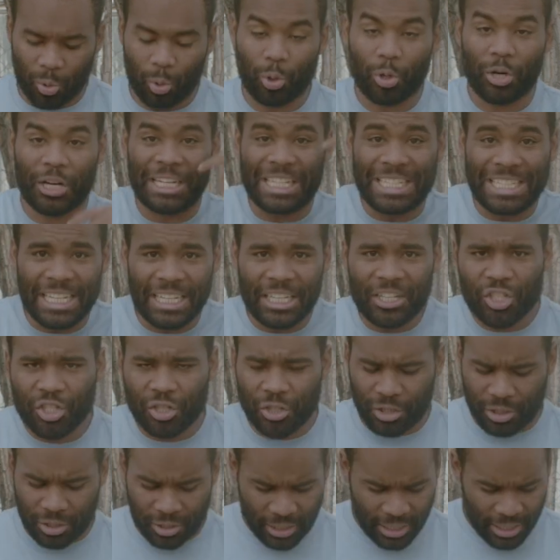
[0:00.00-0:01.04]
or a
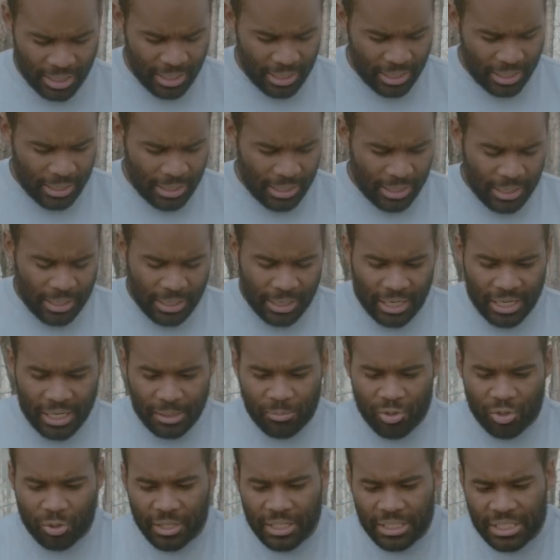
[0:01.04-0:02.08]
teacher.
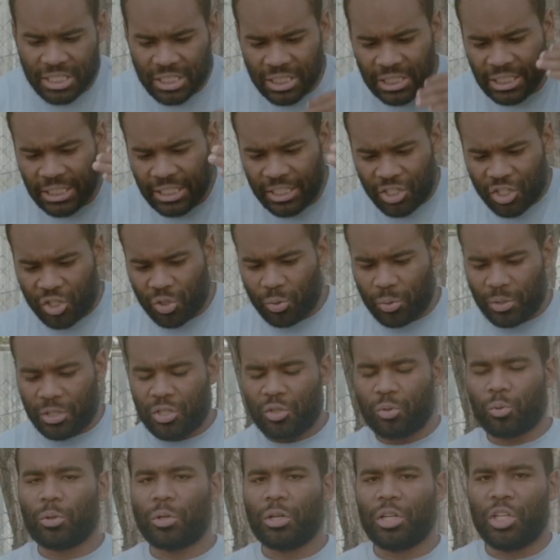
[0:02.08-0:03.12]
I'm trying to lead you
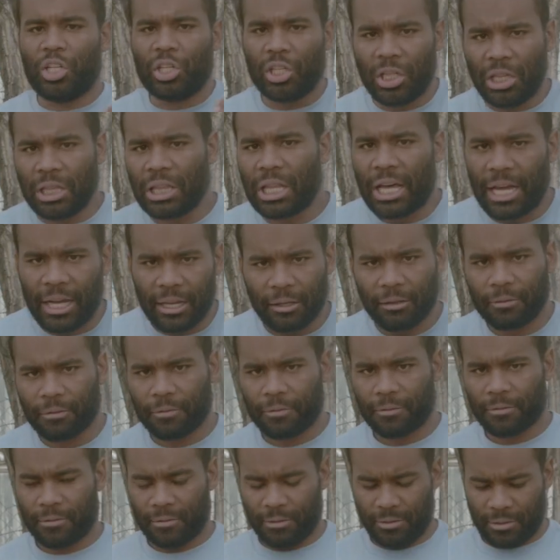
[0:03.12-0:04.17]
into a good
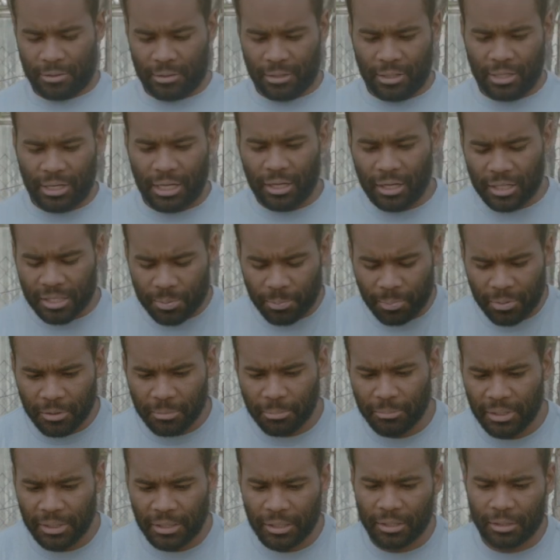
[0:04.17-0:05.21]
life. God has
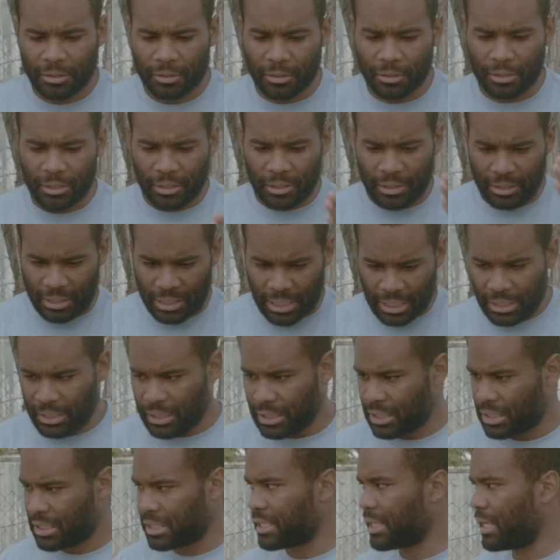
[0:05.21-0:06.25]
put me here
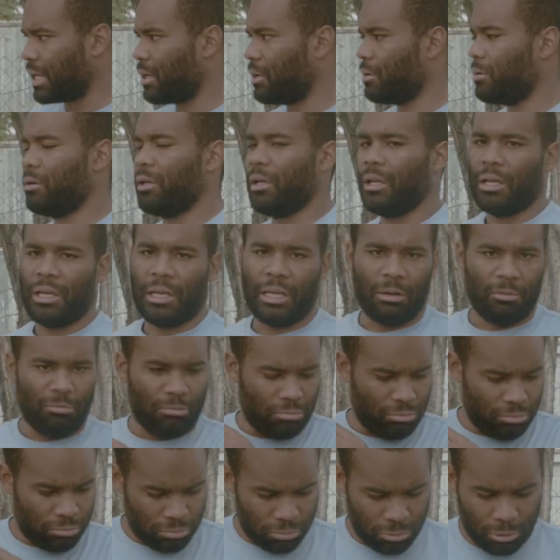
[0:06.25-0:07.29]
in this town,
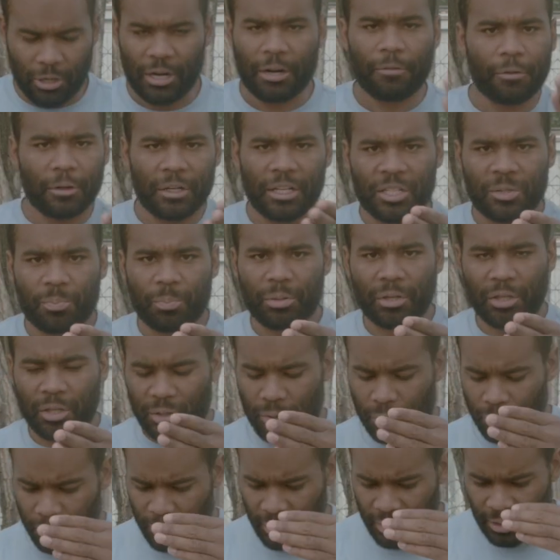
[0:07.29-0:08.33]
wherever He's put
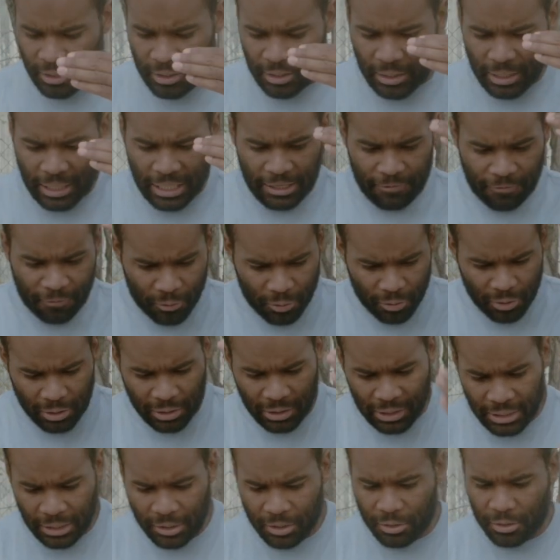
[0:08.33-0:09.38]
you. If you're a
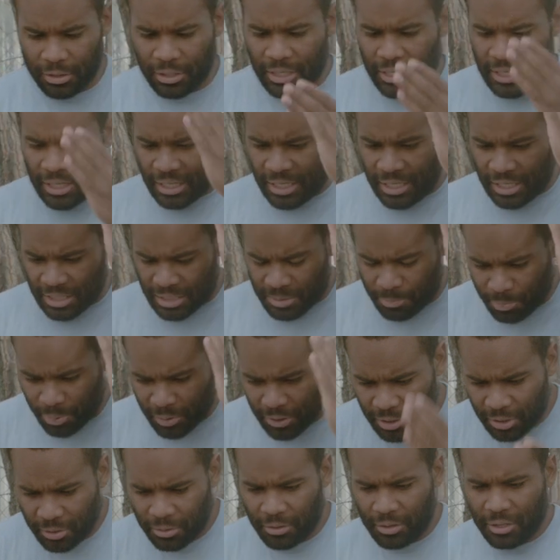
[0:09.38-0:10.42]
leader, He's
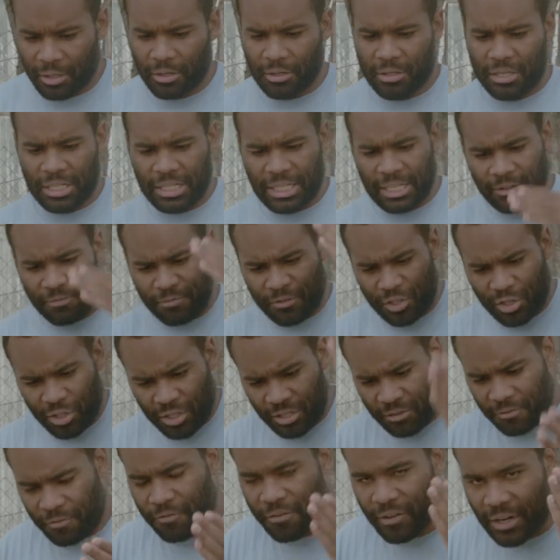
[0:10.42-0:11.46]
put you there to give
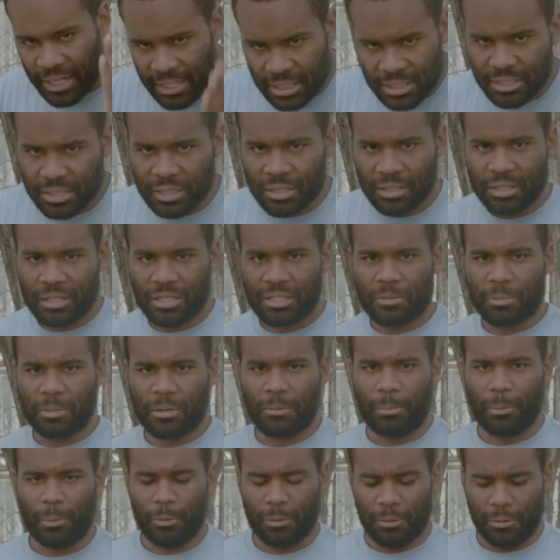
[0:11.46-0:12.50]
good advice to these
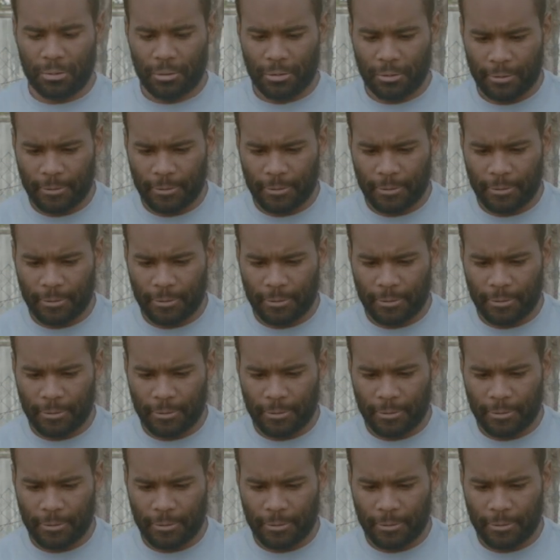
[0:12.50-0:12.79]
people,